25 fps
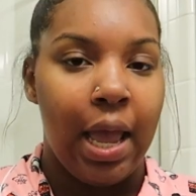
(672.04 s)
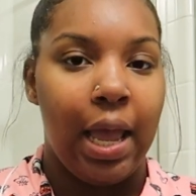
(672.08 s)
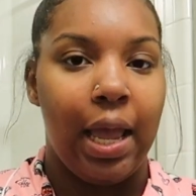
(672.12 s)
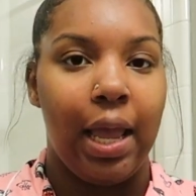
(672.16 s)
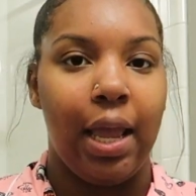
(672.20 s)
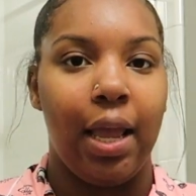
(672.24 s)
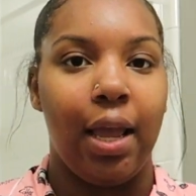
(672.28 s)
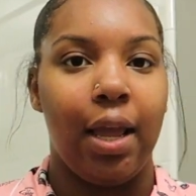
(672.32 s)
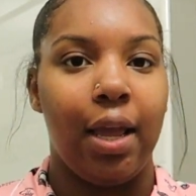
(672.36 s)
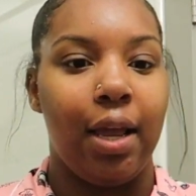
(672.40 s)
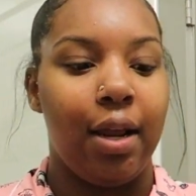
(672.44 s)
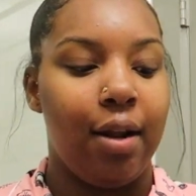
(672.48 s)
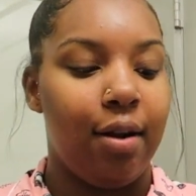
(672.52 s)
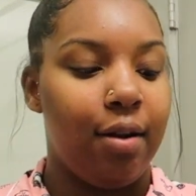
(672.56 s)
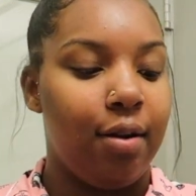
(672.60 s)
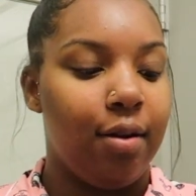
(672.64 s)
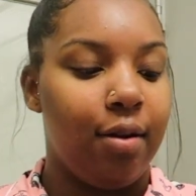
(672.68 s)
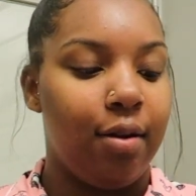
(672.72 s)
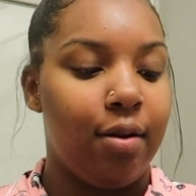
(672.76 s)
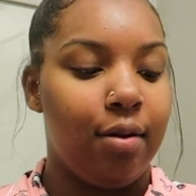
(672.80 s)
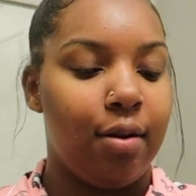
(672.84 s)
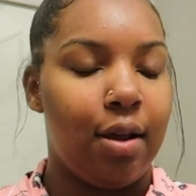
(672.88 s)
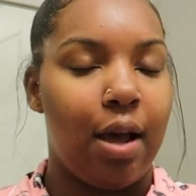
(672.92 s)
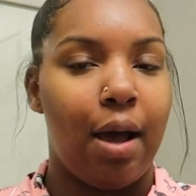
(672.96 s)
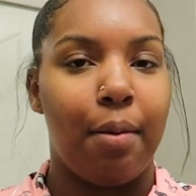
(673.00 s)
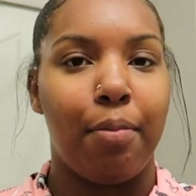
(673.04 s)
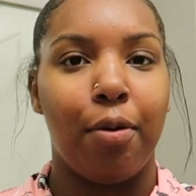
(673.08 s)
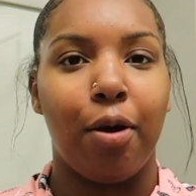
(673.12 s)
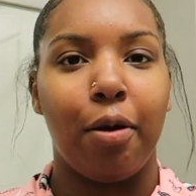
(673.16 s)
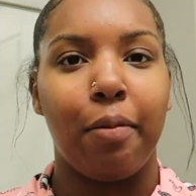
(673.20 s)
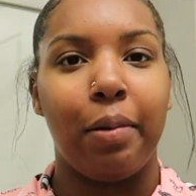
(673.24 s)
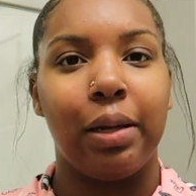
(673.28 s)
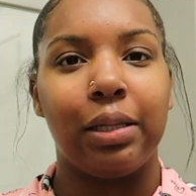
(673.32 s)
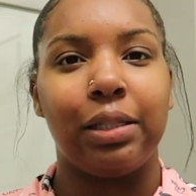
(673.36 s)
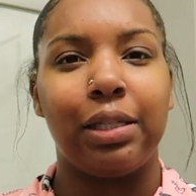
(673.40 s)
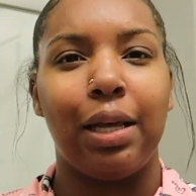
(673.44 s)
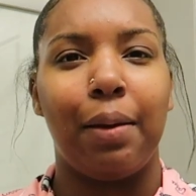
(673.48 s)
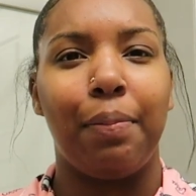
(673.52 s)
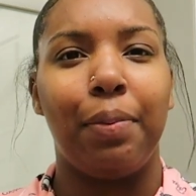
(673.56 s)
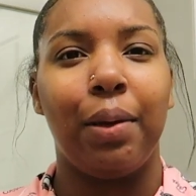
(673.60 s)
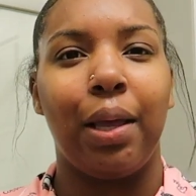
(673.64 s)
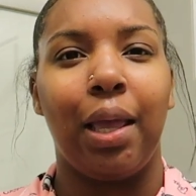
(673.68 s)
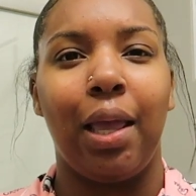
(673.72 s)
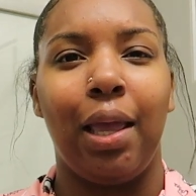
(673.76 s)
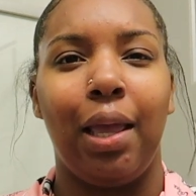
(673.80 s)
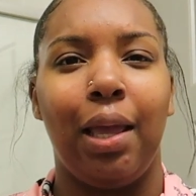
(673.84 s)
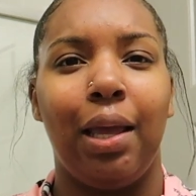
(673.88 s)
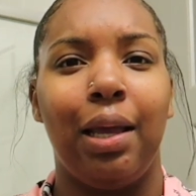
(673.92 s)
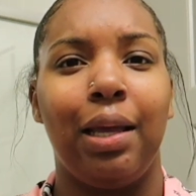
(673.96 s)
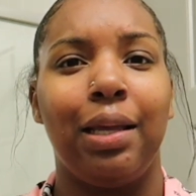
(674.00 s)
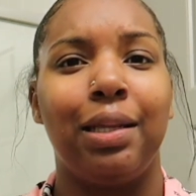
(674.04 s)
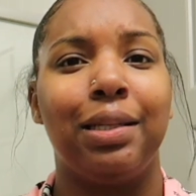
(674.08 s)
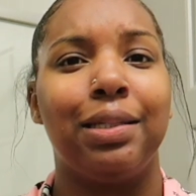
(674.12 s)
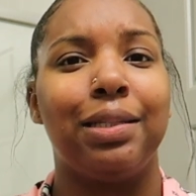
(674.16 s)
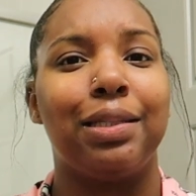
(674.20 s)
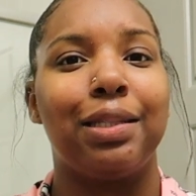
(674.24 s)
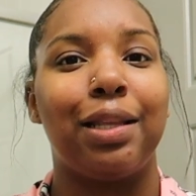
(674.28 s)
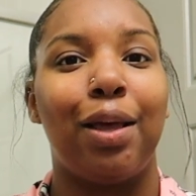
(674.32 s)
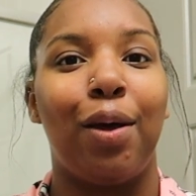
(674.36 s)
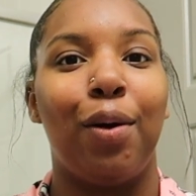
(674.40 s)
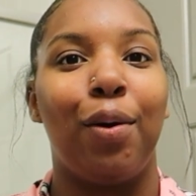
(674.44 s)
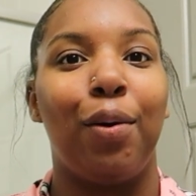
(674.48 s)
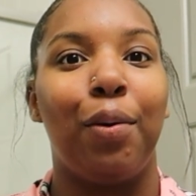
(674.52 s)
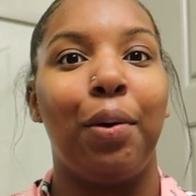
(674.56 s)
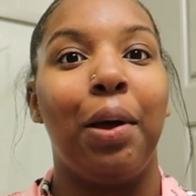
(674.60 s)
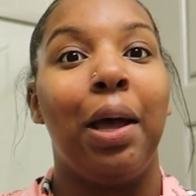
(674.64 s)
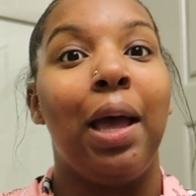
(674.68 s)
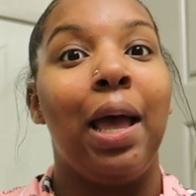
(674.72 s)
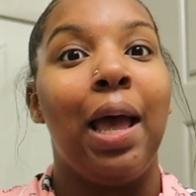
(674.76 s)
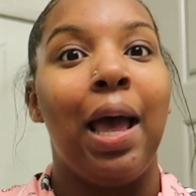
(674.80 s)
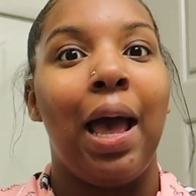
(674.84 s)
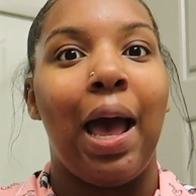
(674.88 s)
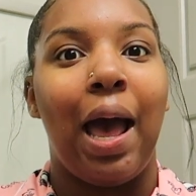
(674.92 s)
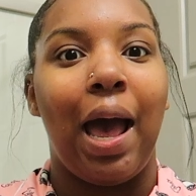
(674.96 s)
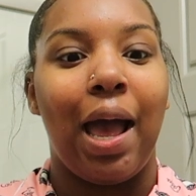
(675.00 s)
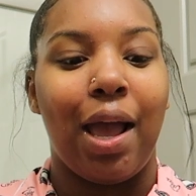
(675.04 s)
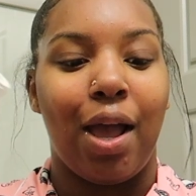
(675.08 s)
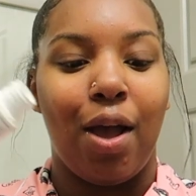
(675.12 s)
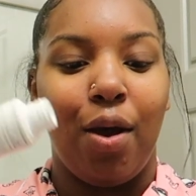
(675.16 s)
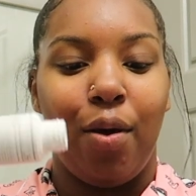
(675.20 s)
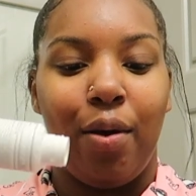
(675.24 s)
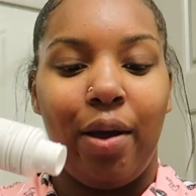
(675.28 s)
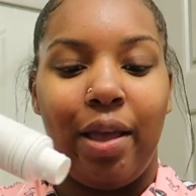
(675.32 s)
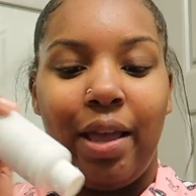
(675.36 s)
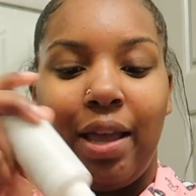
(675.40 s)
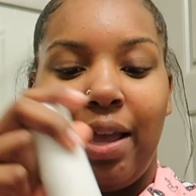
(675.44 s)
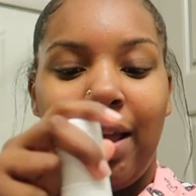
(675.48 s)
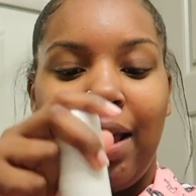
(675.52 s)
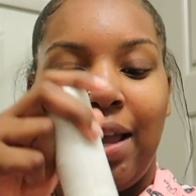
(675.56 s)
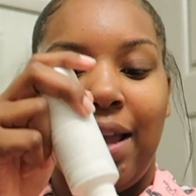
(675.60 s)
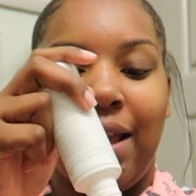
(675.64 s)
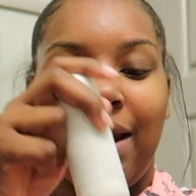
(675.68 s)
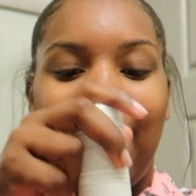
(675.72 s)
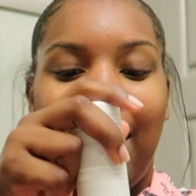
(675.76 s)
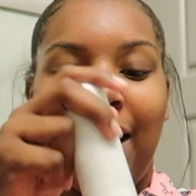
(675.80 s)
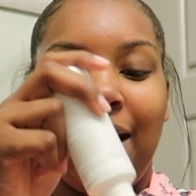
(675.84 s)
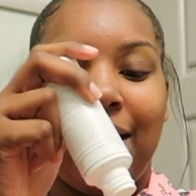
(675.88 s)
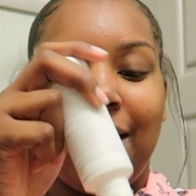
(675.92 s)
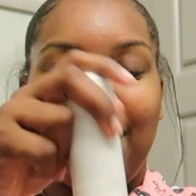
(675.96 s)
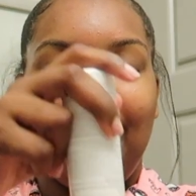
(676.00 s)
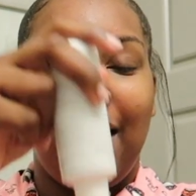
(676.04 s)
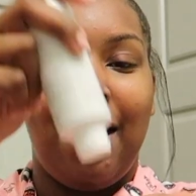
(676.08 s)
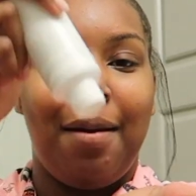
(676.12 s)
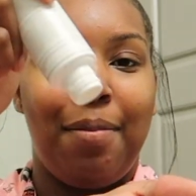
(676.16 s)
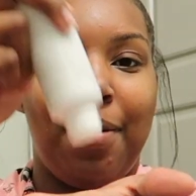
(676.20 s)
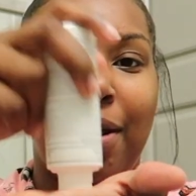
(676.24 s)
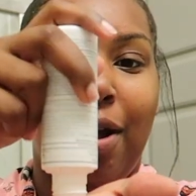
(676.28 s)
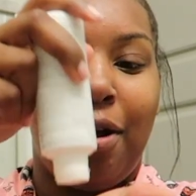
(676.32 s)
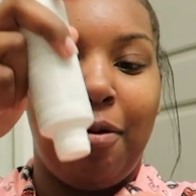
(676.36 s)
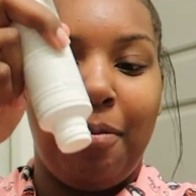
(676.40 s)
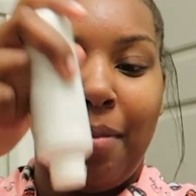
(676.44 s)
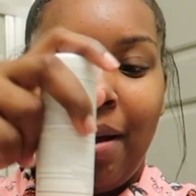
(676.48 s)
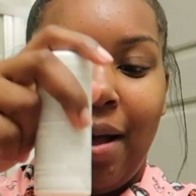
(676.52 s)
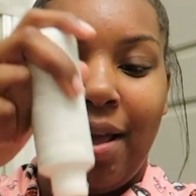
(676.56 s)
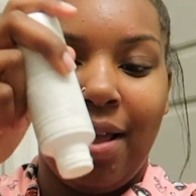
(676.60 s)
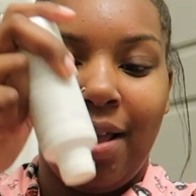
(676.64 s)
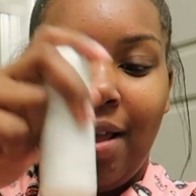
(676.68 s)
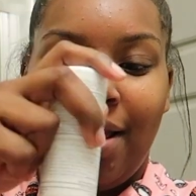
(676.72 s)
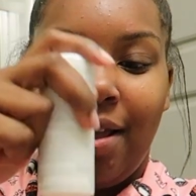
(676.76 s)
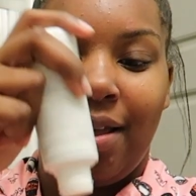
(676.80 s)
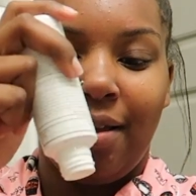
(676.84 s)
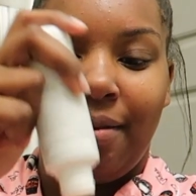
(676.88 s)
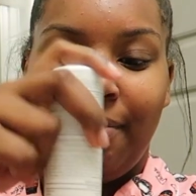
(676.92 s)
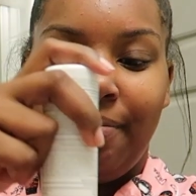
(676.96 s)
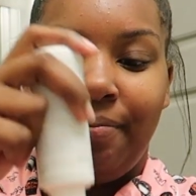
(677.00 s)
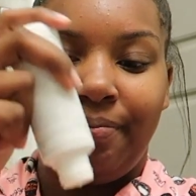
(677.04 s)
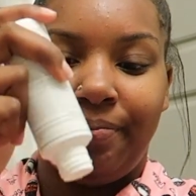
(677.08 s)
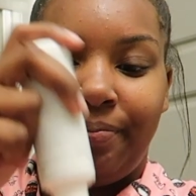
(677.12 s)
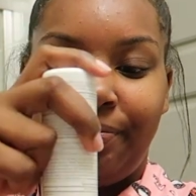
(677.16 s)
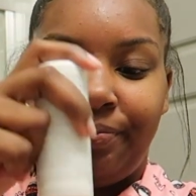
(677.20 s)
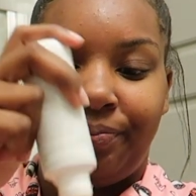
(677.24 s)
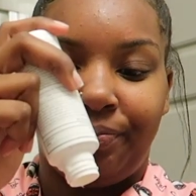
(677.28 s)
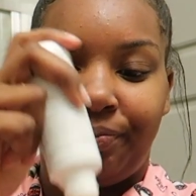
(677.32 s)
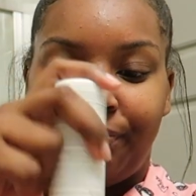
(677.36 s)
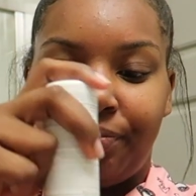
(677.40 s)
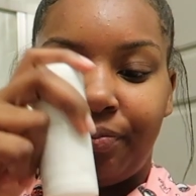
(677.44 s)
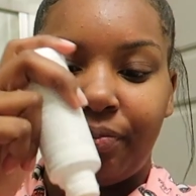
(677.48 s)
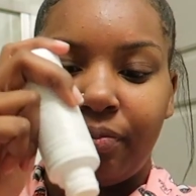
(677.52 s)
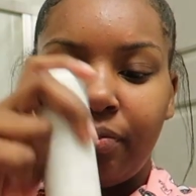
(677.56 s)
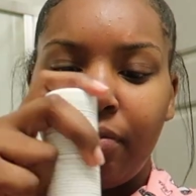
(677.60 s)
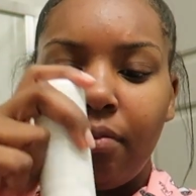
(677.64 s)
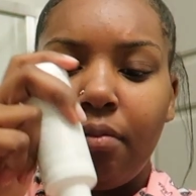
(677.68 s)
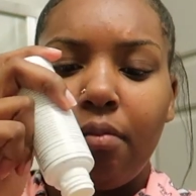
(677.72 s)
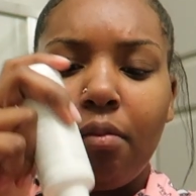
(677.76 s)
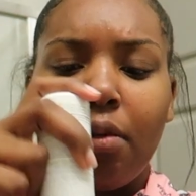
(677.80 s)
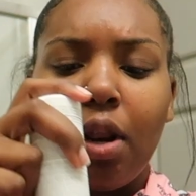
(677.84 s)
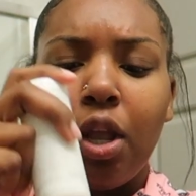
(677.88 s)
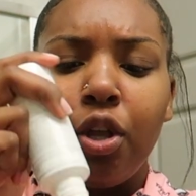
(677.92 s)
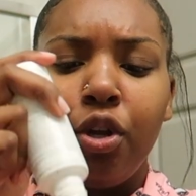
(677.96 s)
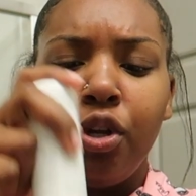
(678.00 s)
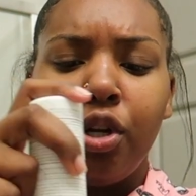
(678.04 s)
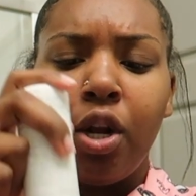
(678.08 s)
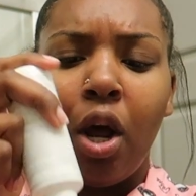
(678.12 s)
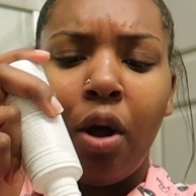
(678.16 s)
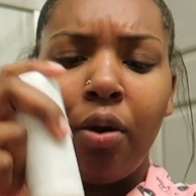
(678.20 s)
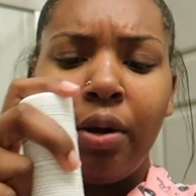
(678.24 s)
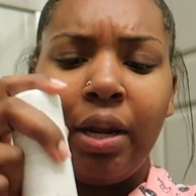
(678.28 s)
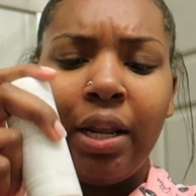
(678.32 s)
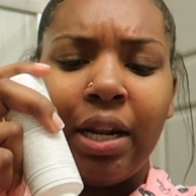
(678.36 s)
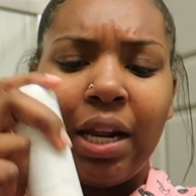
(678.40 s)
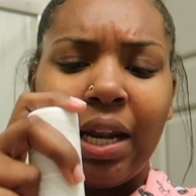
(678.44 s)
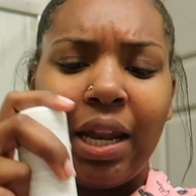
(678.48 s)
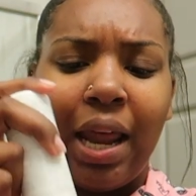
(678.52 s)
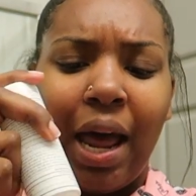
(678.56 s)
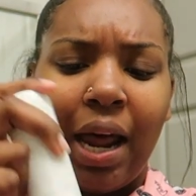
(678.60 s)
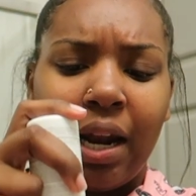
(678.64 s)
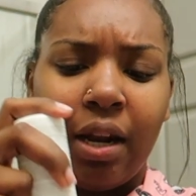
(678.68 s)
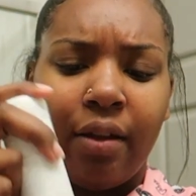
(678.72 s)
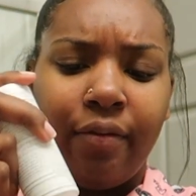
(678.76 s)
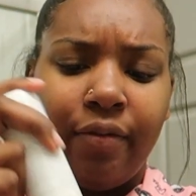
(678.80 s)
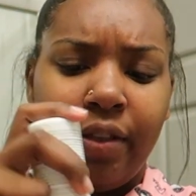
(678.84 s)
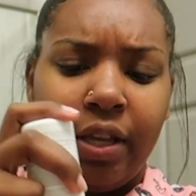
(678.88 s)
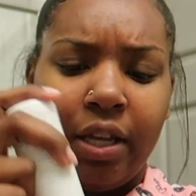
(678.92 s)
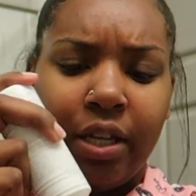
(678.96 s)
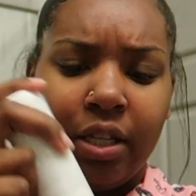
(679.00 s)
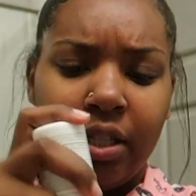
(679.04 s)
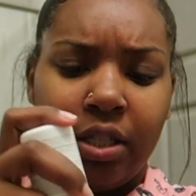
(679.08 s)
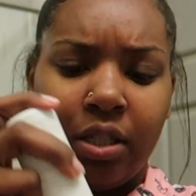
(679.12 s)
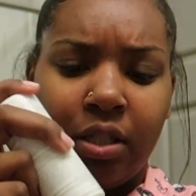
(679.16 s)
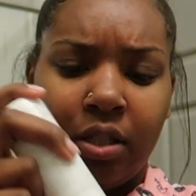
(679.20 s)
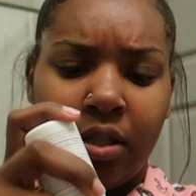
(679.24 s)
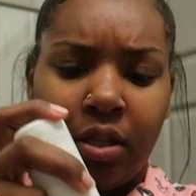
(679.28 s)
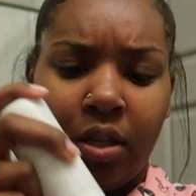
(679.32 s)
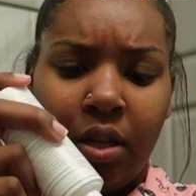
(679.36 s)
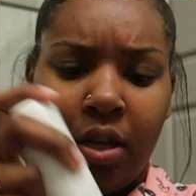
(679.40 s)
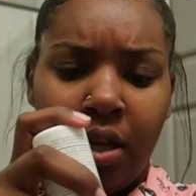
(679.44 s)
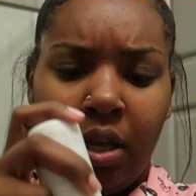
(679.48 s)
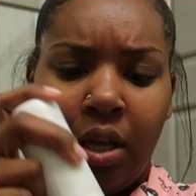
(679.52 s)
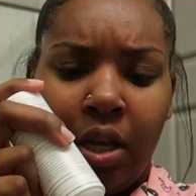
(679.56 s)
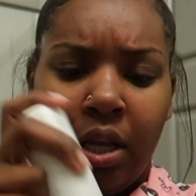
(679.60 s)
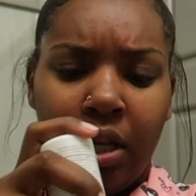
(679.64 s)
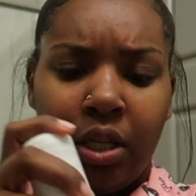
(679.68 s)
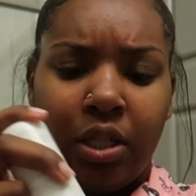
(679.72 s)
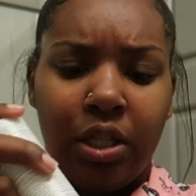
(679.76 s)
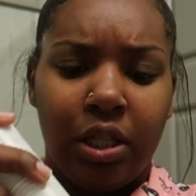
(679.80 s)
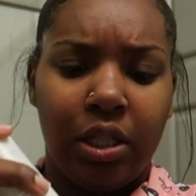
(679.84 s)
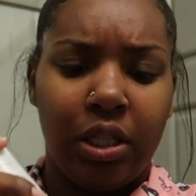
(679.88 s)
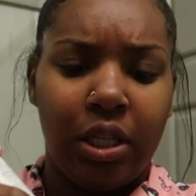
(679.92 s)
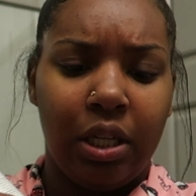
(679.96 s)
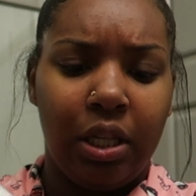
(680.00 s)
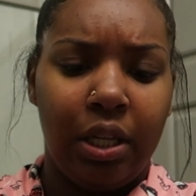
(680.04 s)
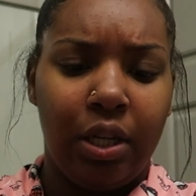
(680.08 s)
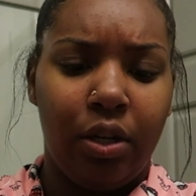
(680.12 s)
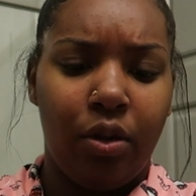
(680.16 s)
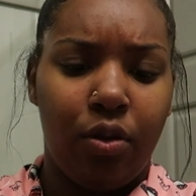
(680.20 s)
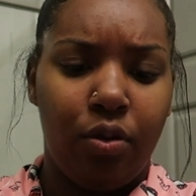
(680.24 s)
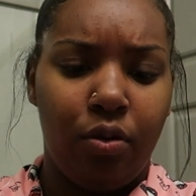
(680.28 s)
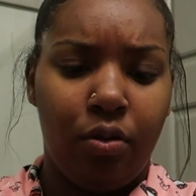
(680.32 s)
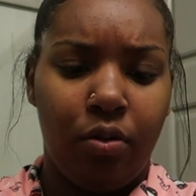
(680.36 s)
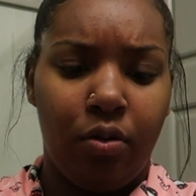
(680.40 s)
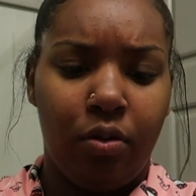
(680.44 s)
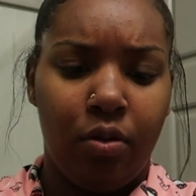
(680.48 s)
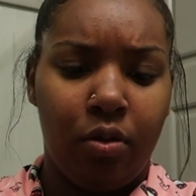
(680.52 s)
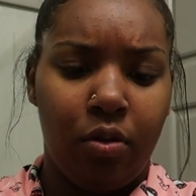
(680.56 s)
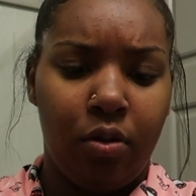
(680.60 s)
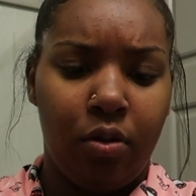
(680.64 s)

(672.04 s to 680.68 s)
And I broke my top again, so I go in and I dab it on my hand. You don't need a lot of this, just a little.